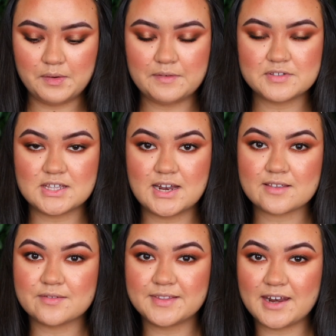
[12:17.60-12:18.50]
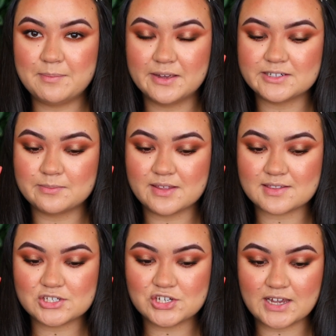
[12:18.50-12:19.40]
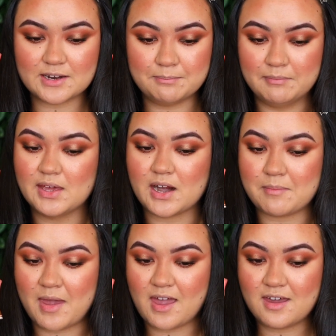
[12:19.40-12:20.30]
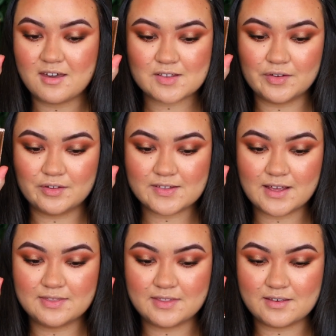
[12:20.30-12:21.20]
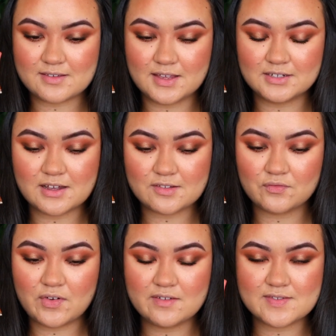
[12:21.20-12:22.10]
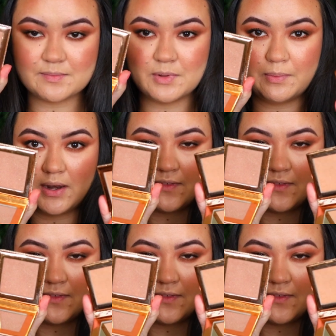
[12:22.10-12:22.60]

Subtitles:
However, the next one that I picked up is the shade Mírame. So it looks like this. It does look very similar, but